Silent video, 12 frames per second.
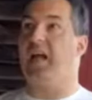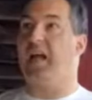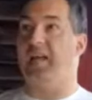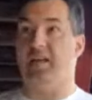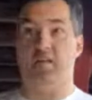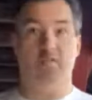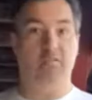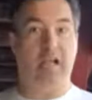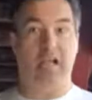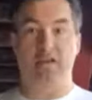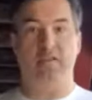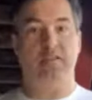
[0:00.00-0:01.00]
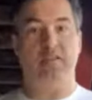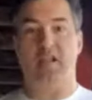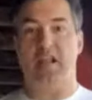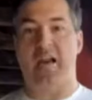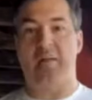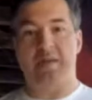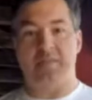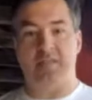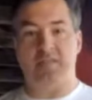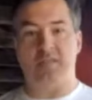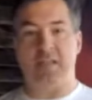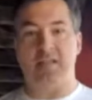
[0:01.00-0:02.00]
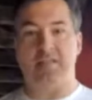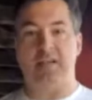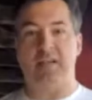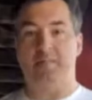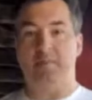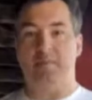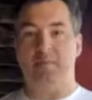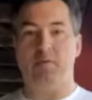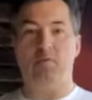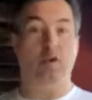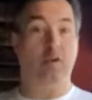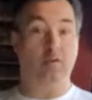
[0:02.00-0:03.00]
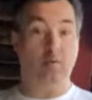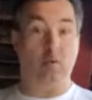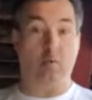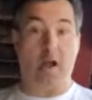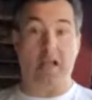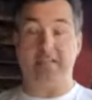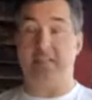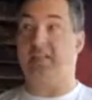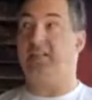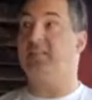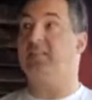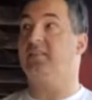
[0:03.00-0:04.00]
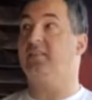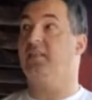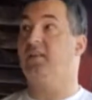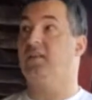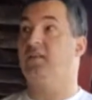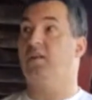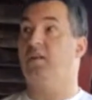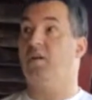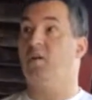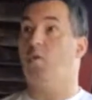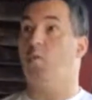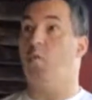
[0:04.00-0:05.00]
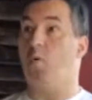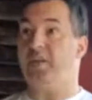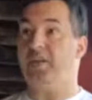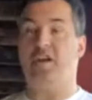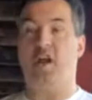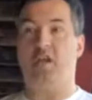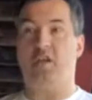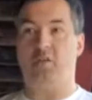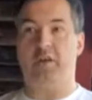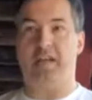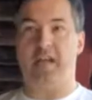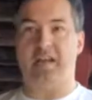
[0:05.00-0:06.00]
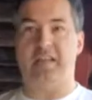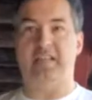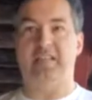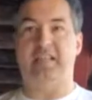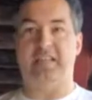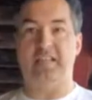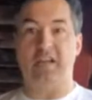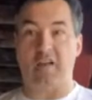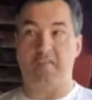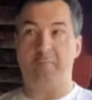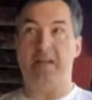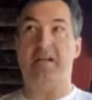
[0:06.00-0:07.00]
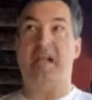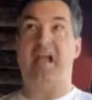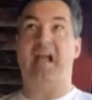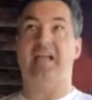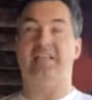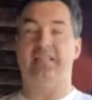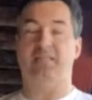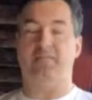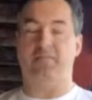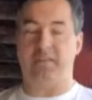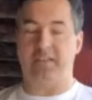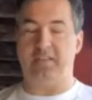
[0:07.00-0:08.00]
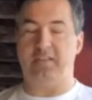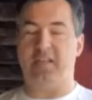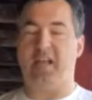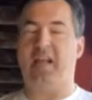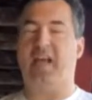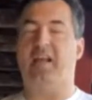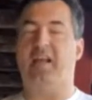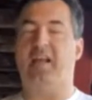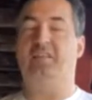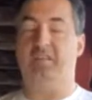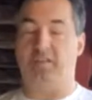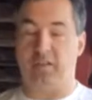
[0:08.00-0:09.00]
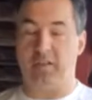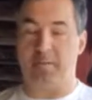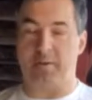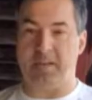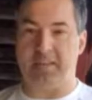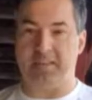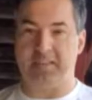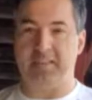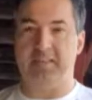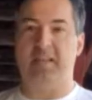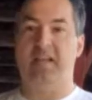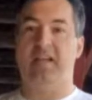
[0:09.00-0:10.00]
I know there's a lot of mixed views out there on people who are watching this. What we can all agree on is that the government has infringed on our civil liberties,